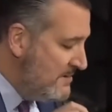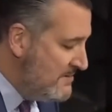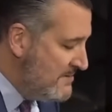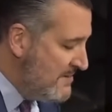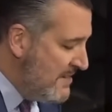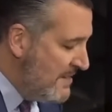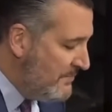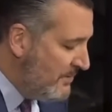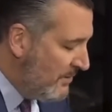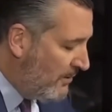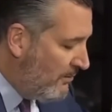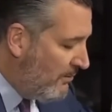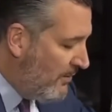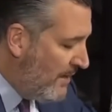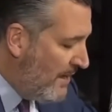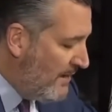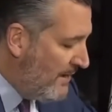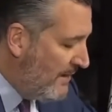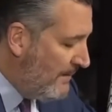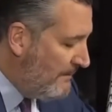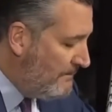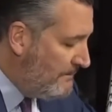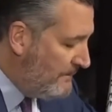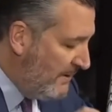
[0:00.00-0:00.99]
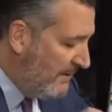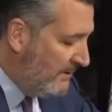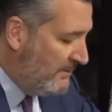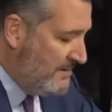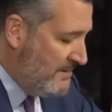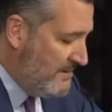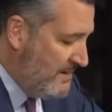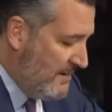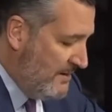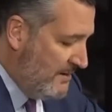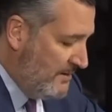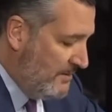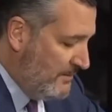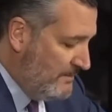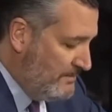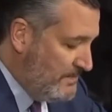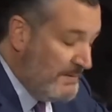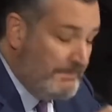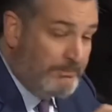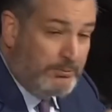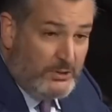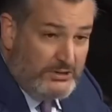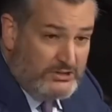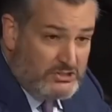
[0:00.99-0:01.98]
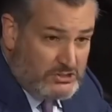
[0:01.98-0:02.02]
Democratic billionaire,
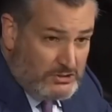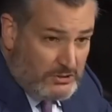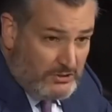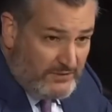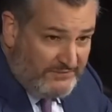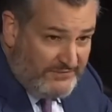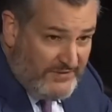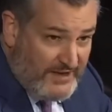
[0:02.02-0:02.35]
the Pritzker